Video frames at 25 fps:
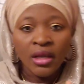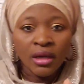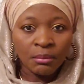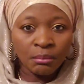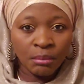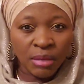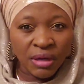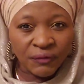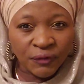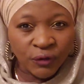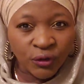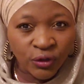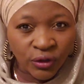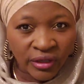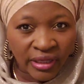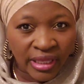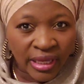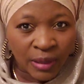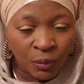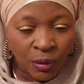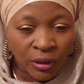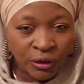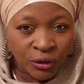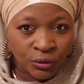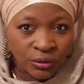But if you don't get
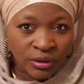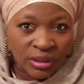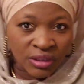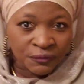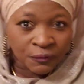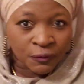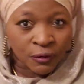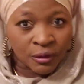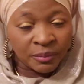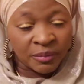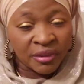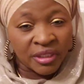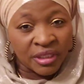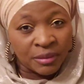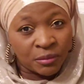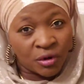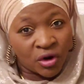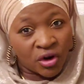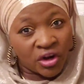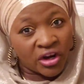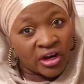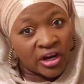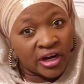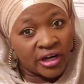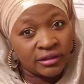what you need from him or
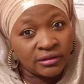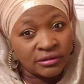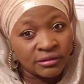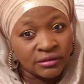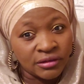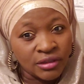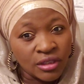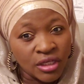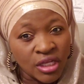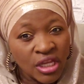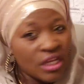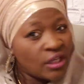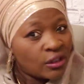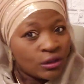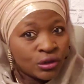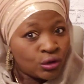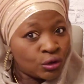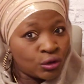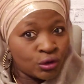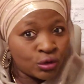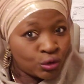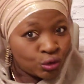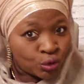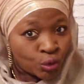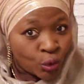her,
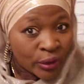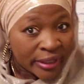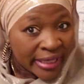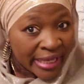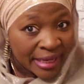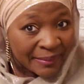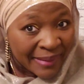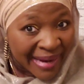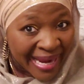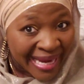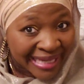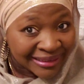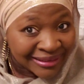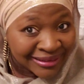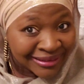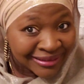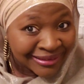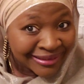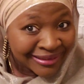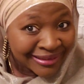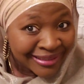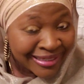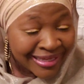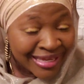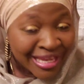don't get mad.
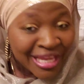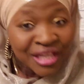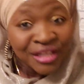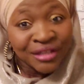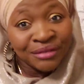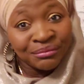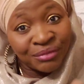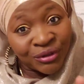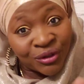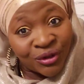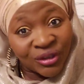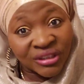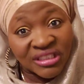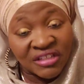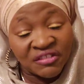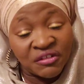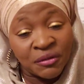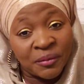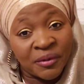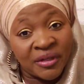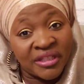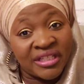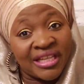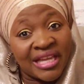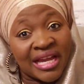Because
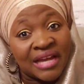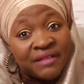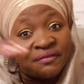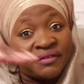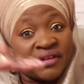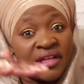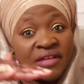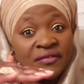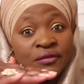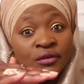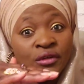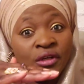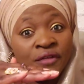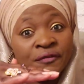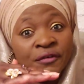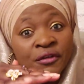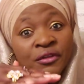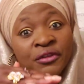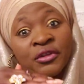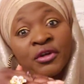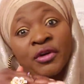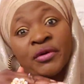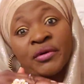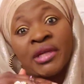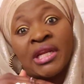everybody have level of
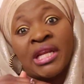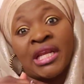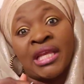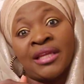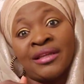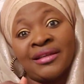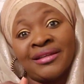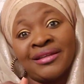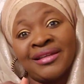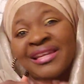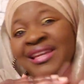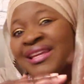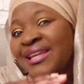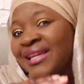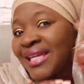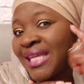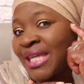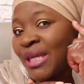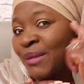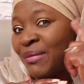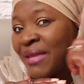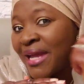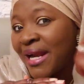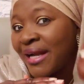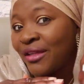authority.
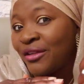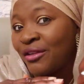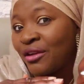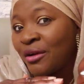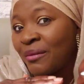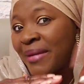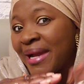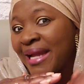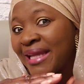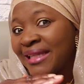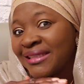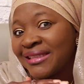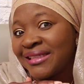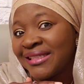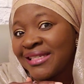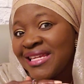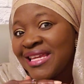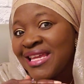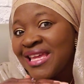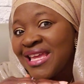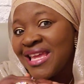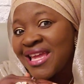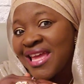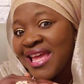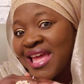Keep that in your mind.
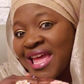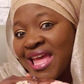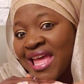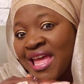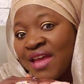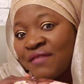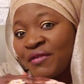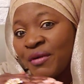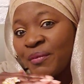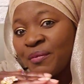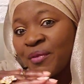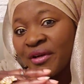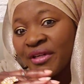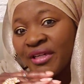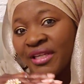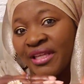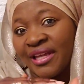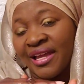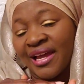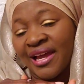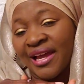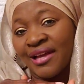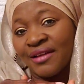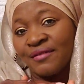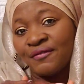Everybody
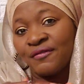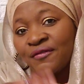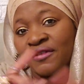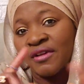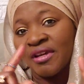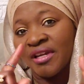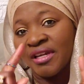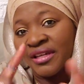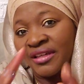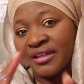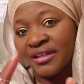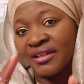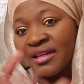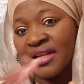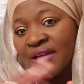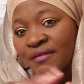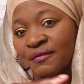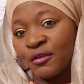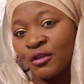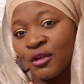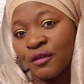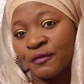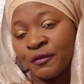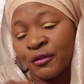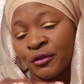have
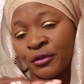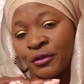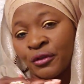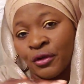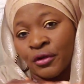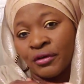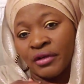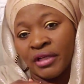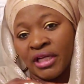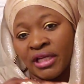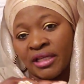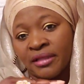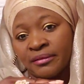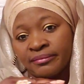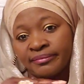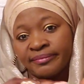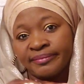level of authority.